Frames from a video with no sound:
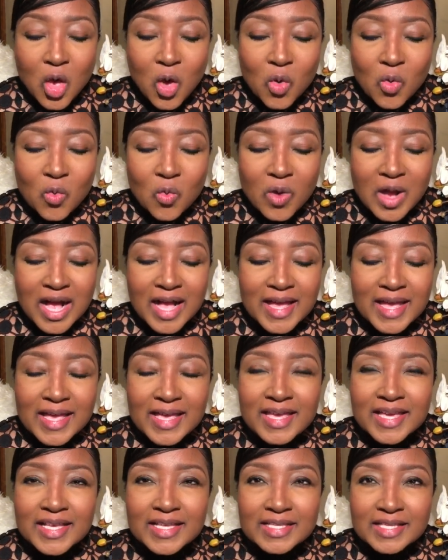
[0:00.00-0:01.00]

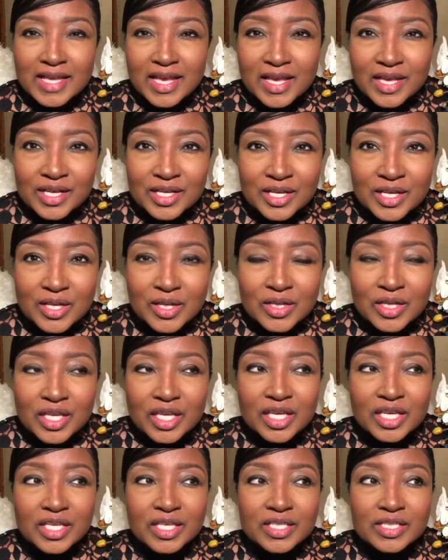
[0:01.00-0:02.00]
YSL
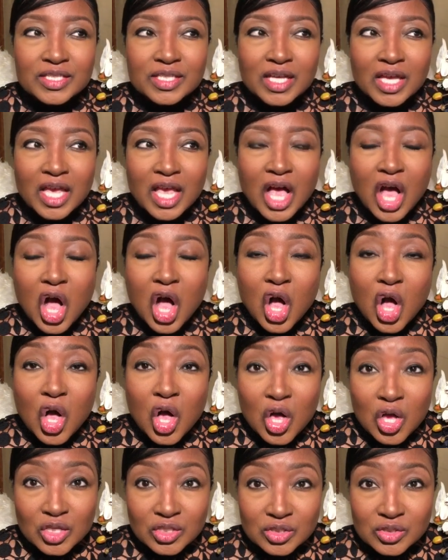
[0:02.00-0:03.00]
is
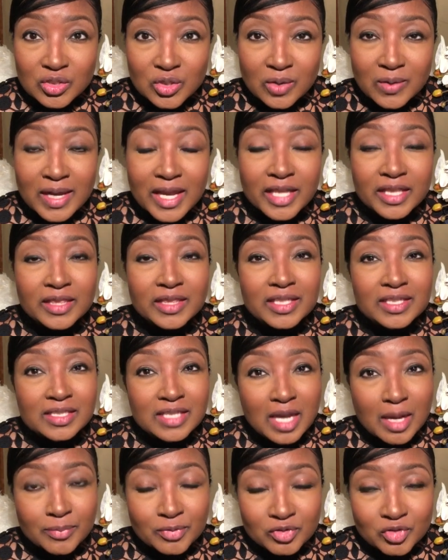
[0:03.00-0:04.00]
also at the
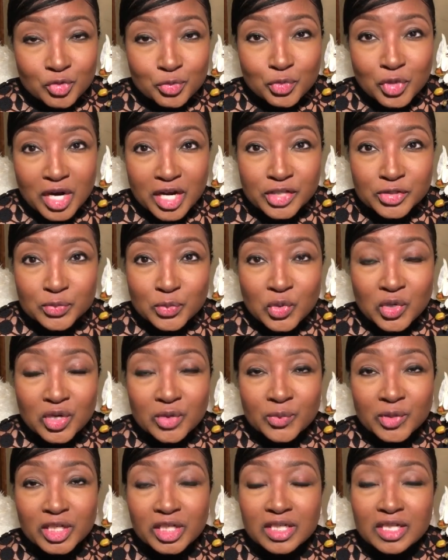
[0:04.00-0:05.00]
top of your price point
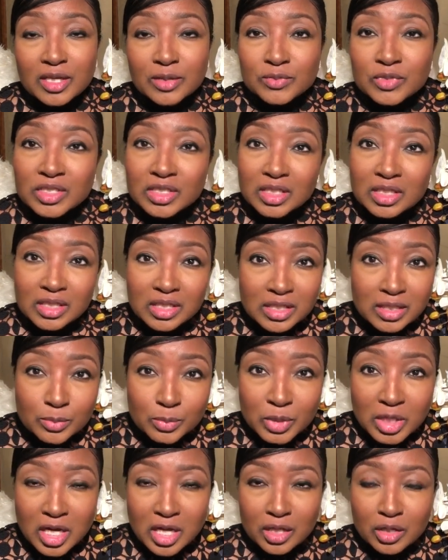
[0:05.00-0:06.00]
when it comes to lip
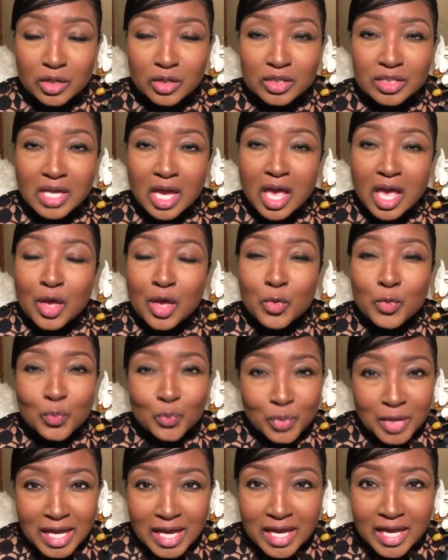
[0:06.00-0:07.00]
colors,
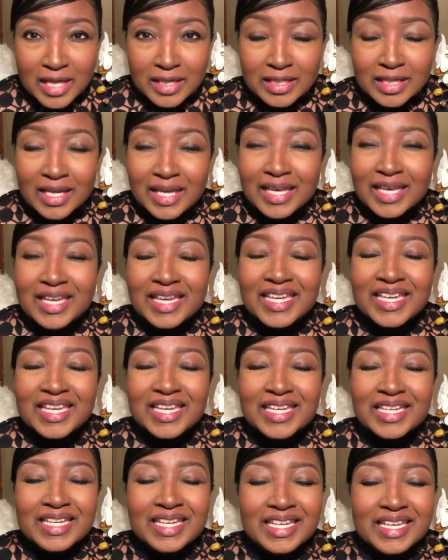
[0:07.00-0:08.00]
but
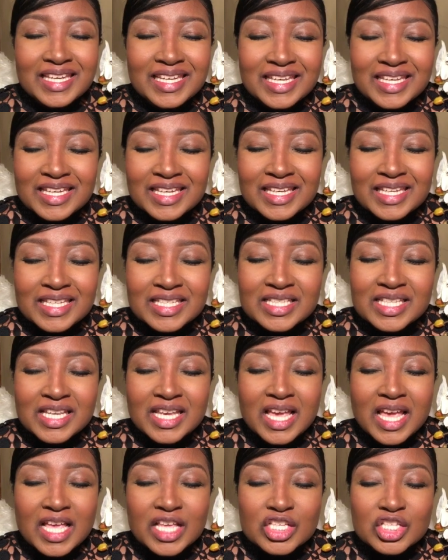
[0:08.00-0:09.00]
it is
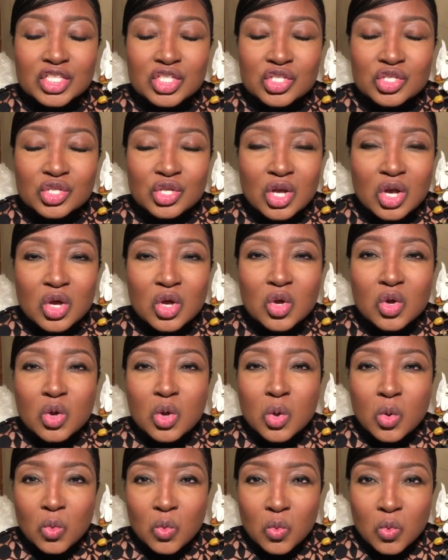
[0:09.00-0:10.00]
so
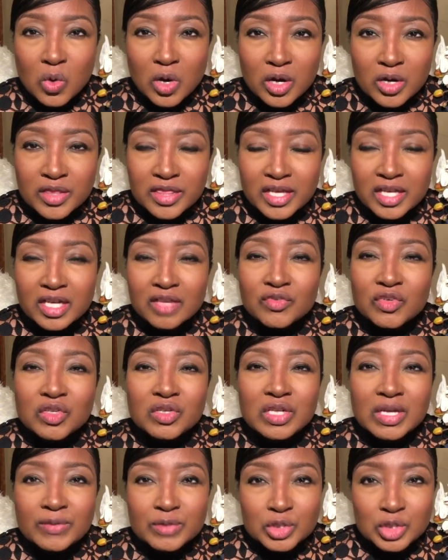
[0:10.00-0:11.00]
worth it. If you
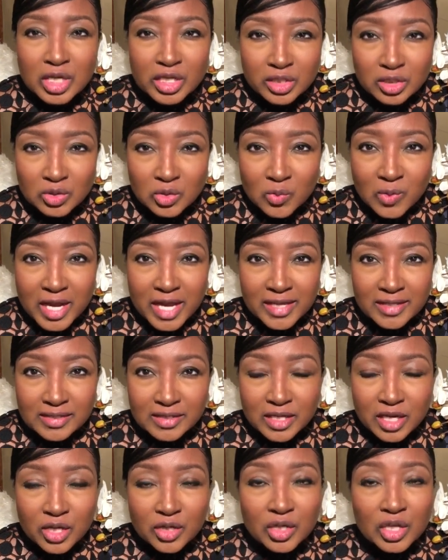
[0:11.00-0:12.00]
never tried on a
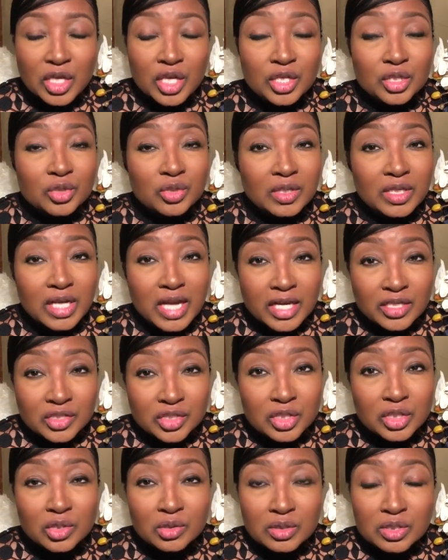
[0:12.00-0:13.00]
YSL, you can actually
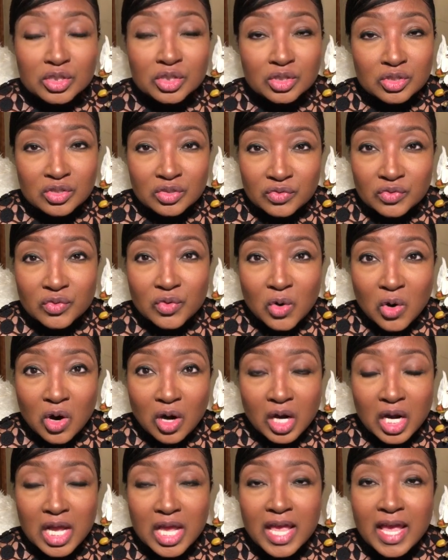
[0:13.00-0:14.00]
go into
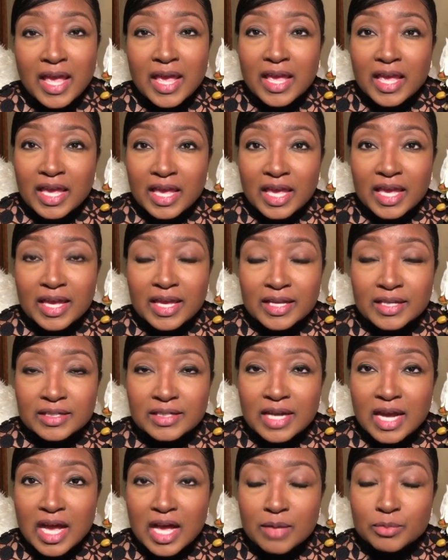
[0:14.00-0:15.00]
Sephora and
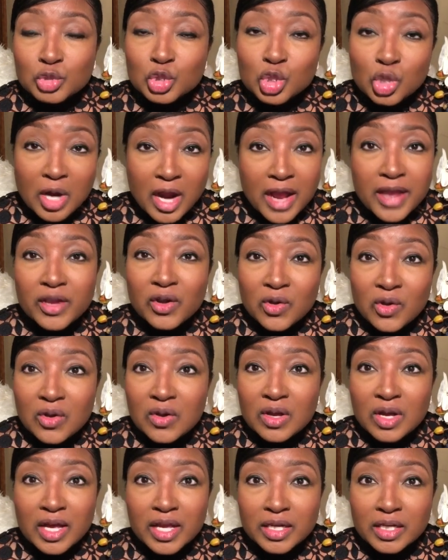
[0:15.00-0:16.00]
try
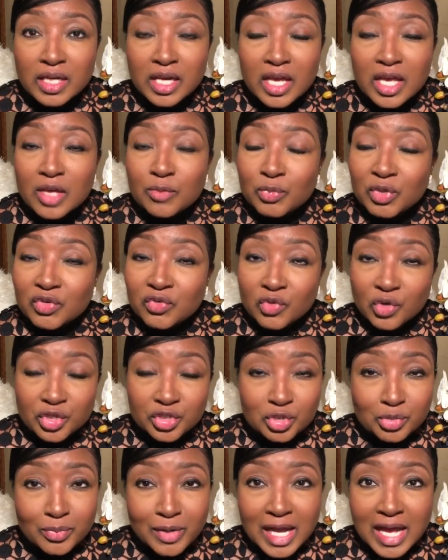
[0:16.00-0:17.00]
on before
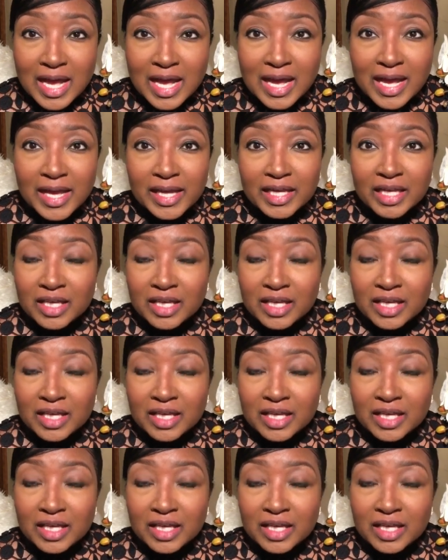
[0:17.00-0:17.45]
you buy.